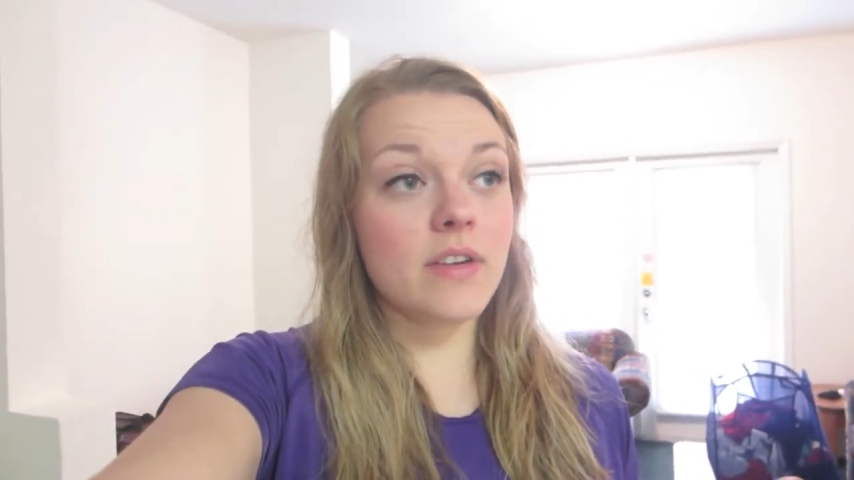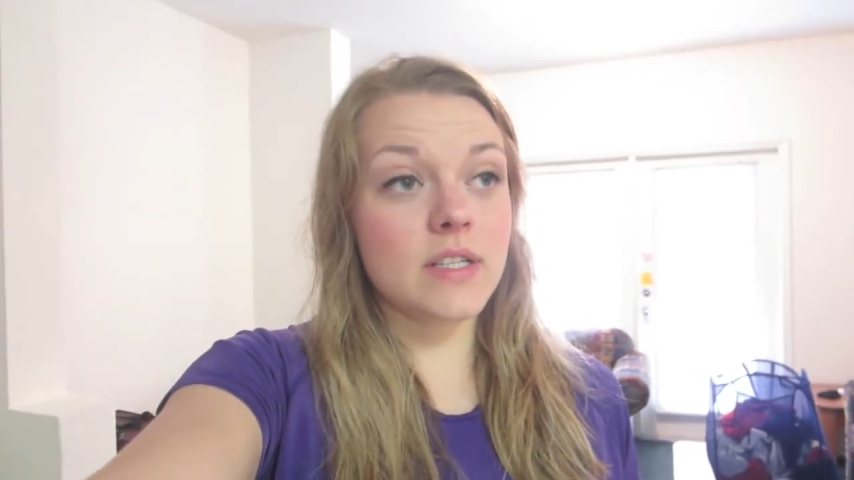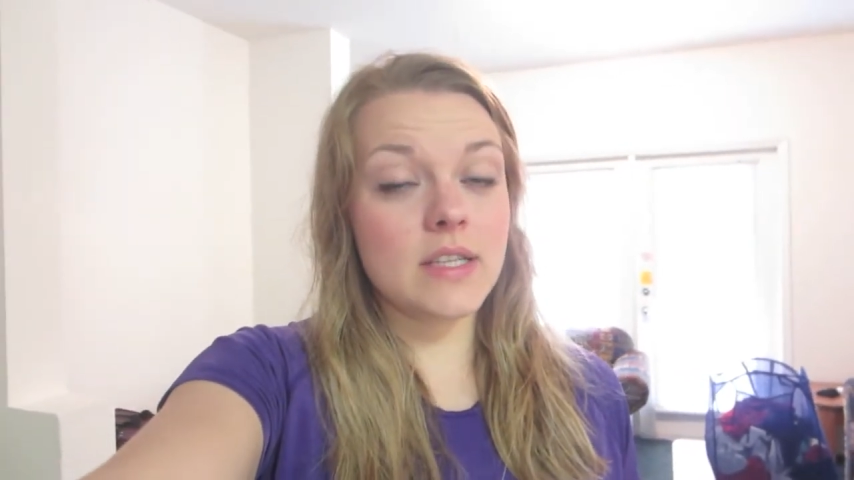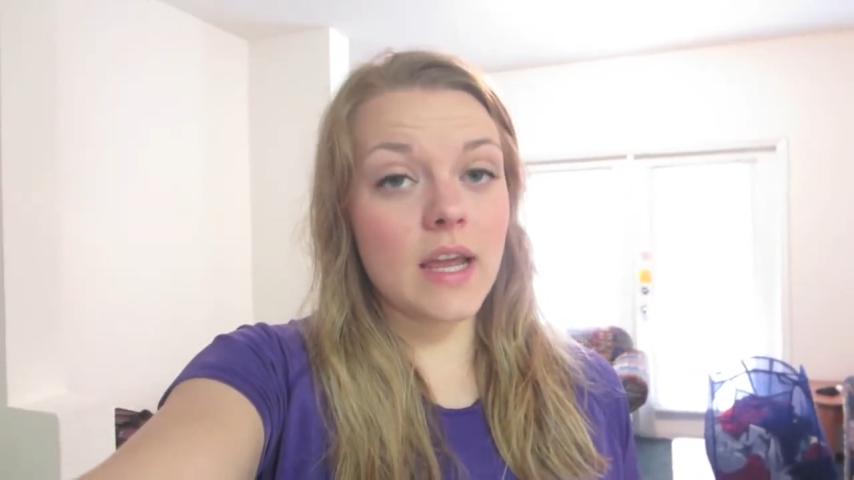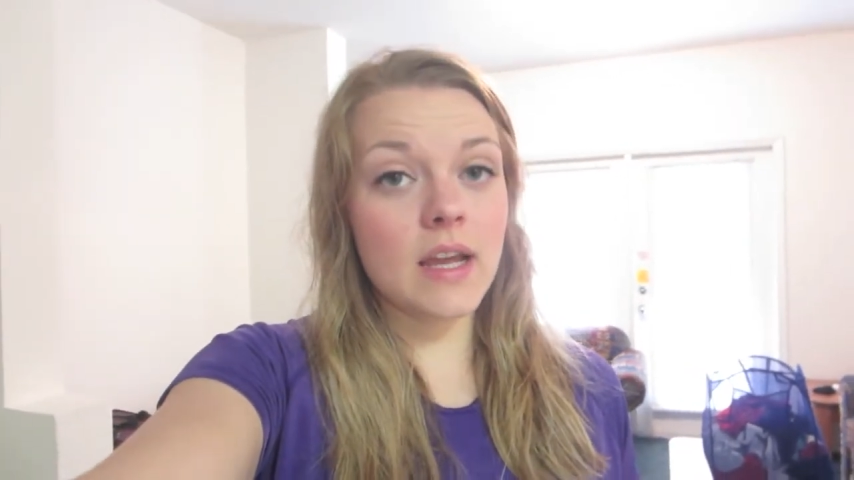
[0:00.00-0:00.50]
or
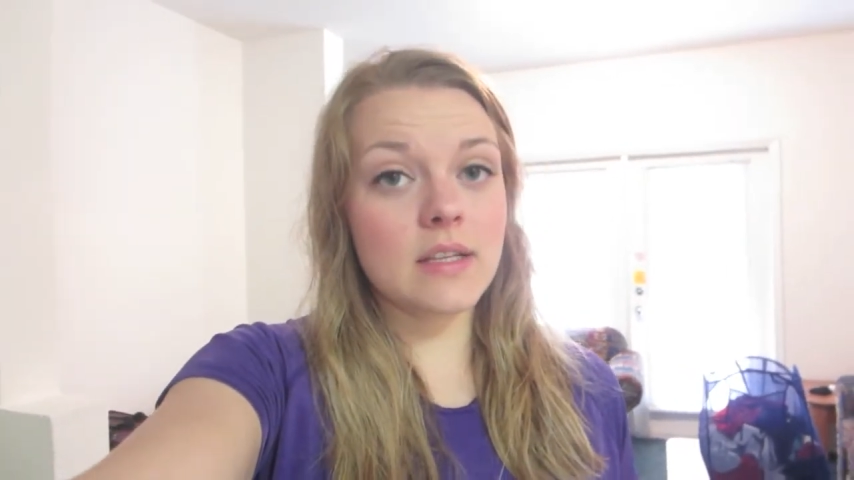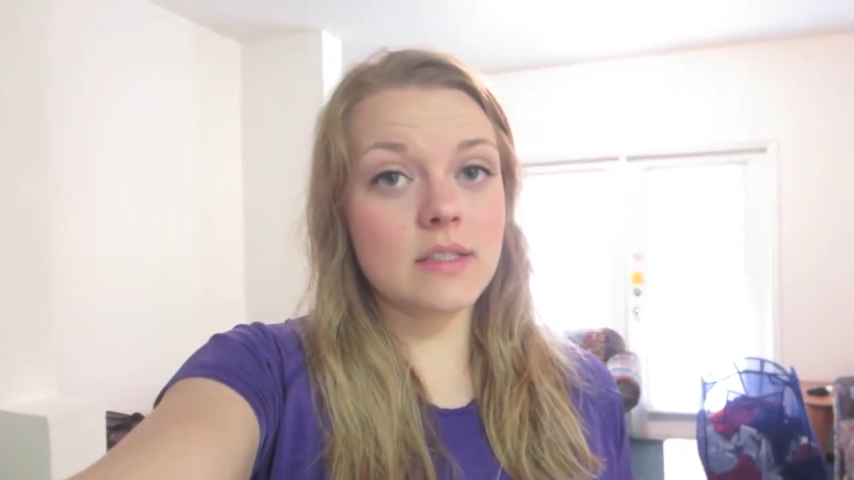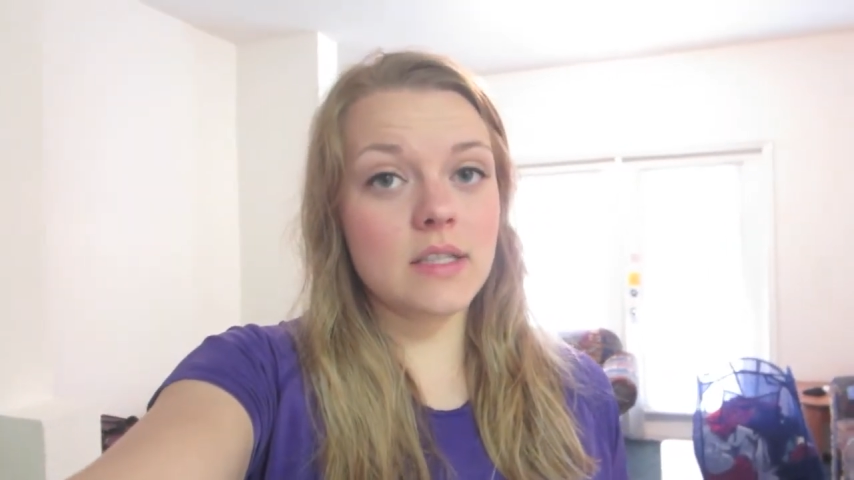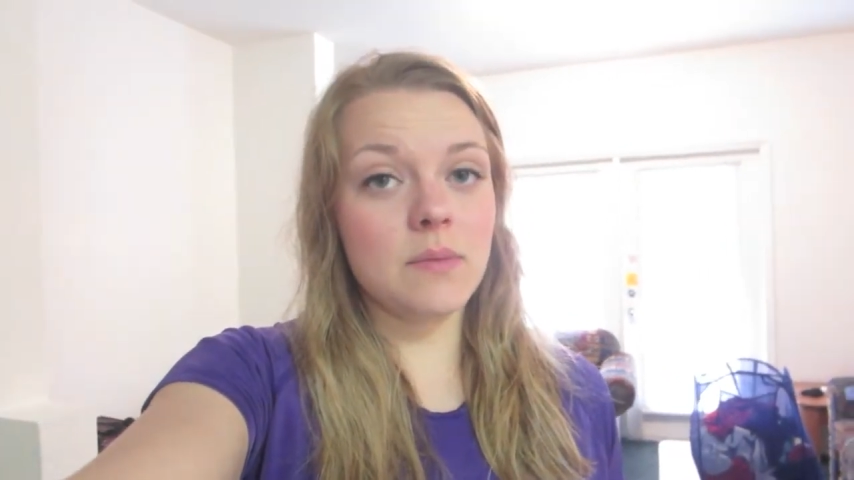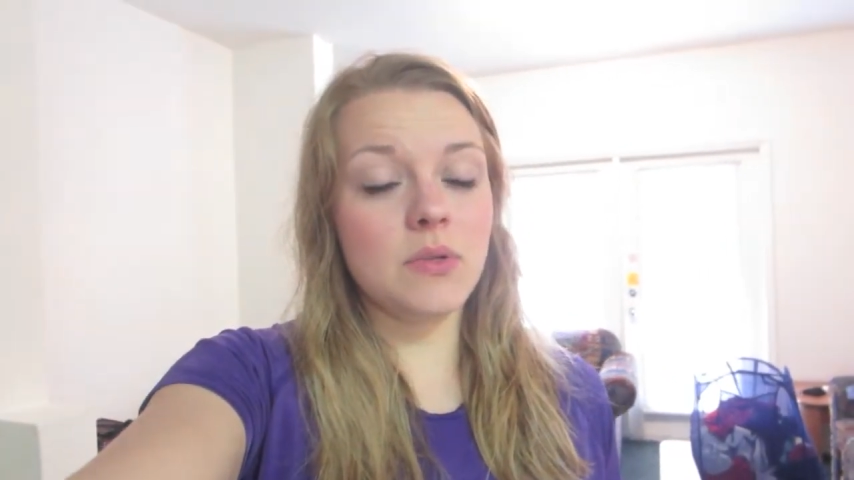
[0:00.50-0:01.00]

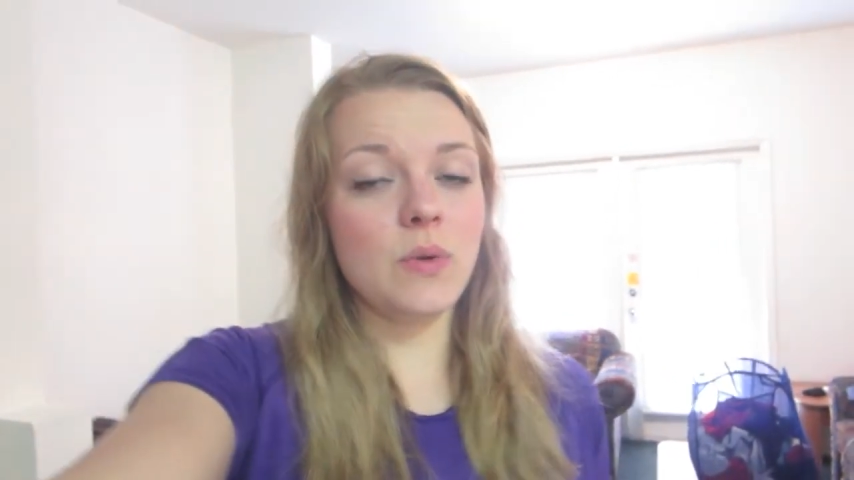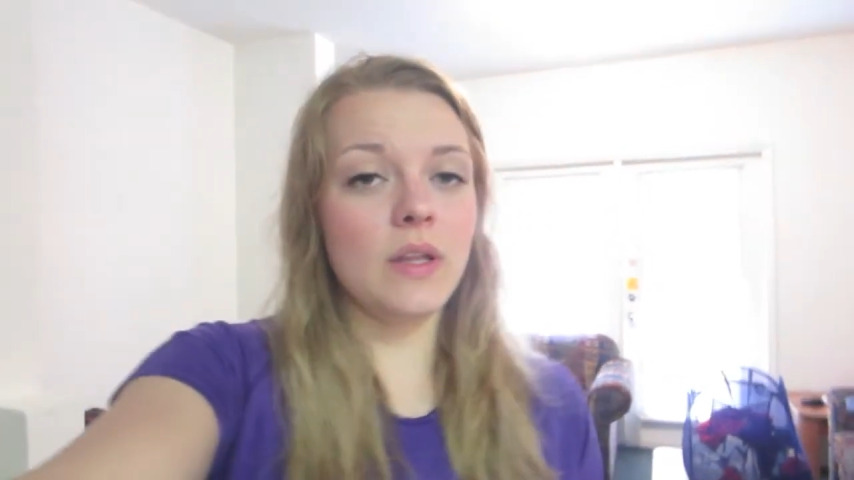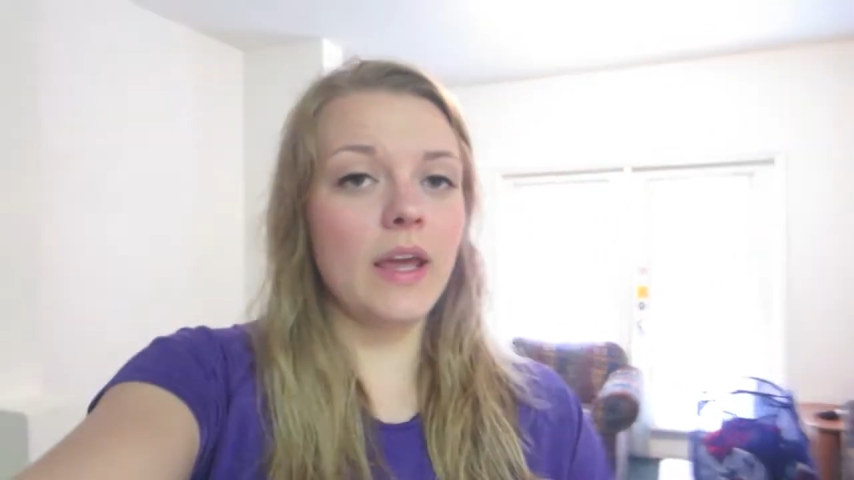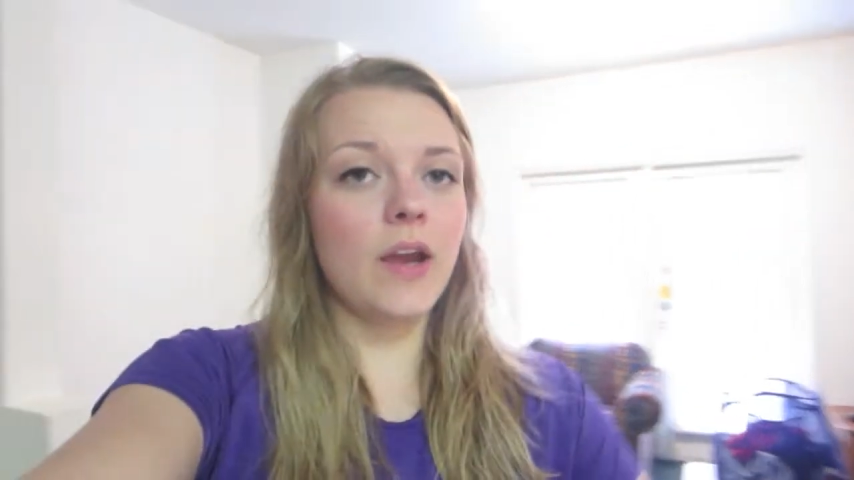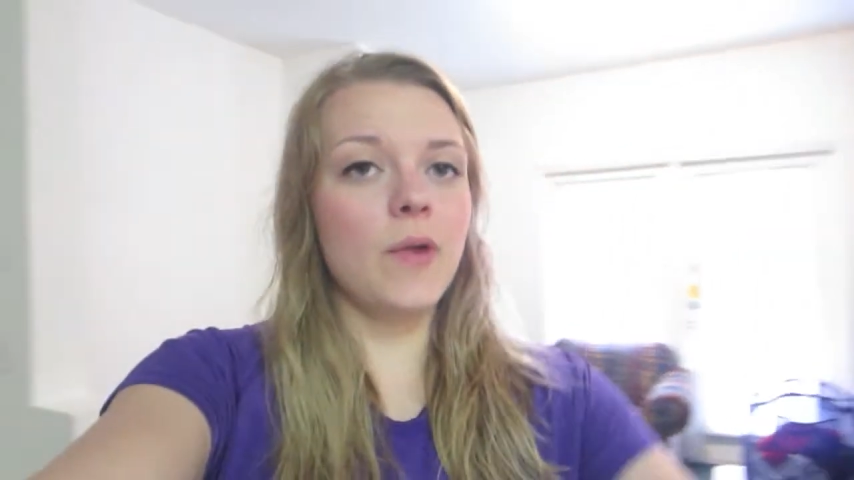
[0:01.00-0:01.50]
6 in between
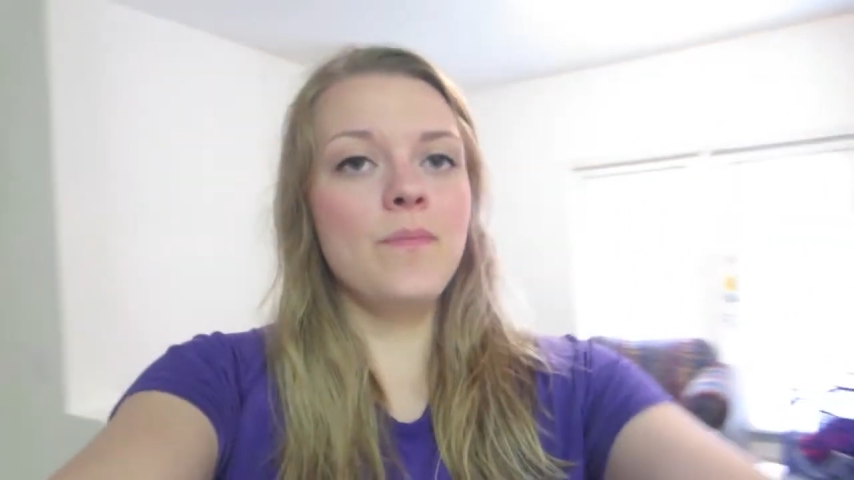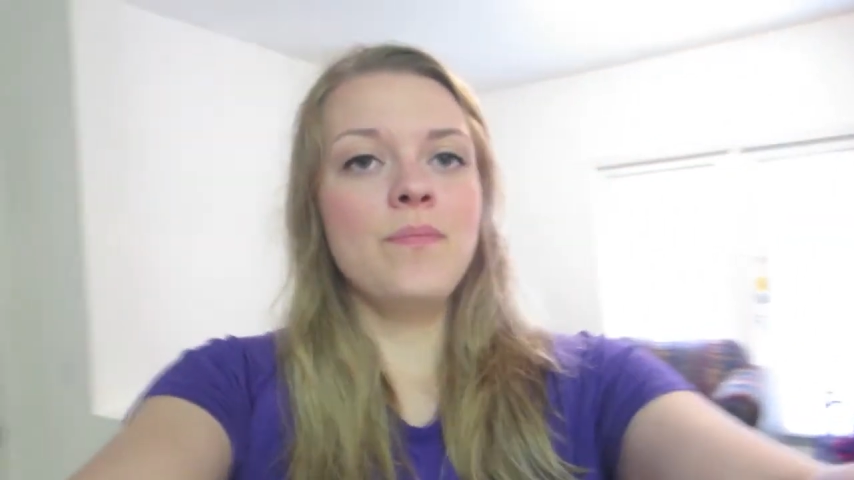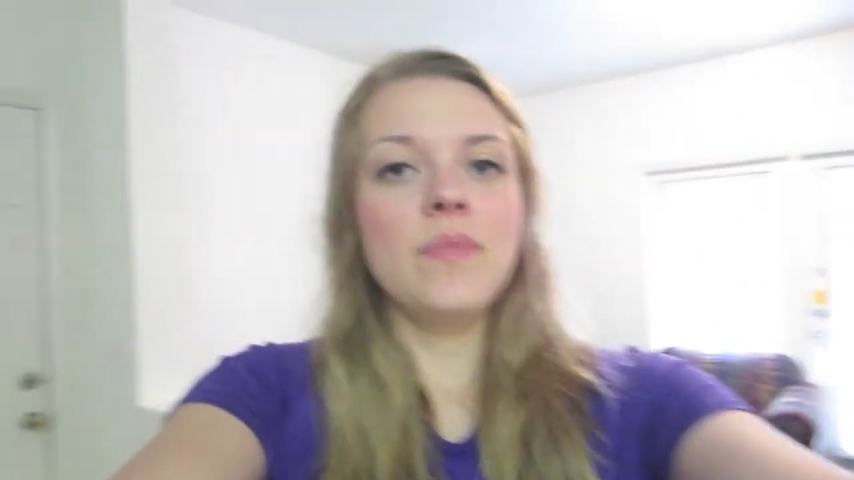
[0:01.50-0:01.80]
there,